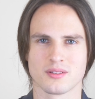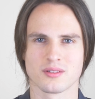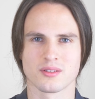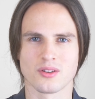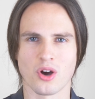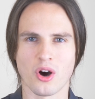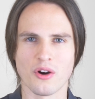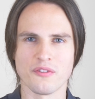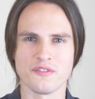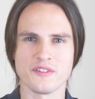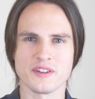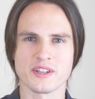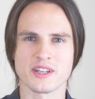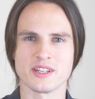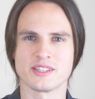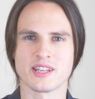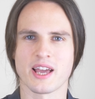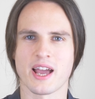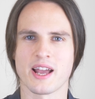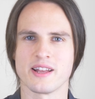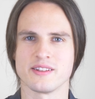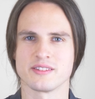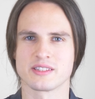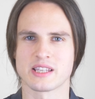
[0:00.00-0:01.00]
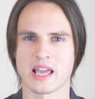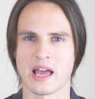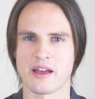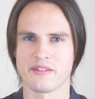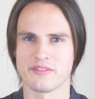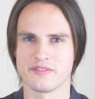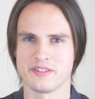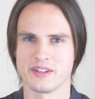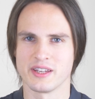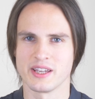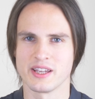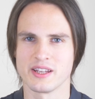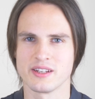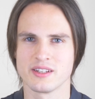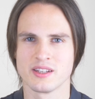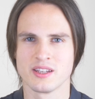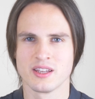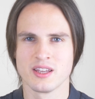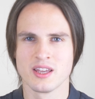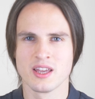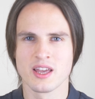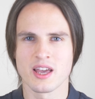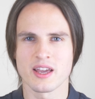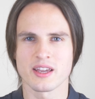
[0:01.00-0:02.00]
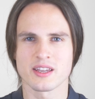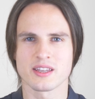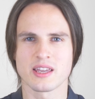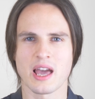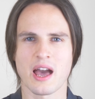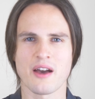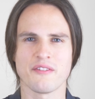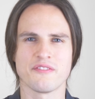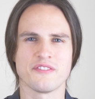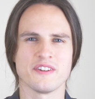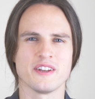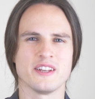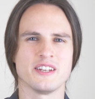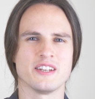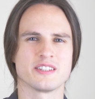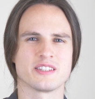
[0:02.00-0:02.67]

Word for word: Coffee contains caffeine, and caffeine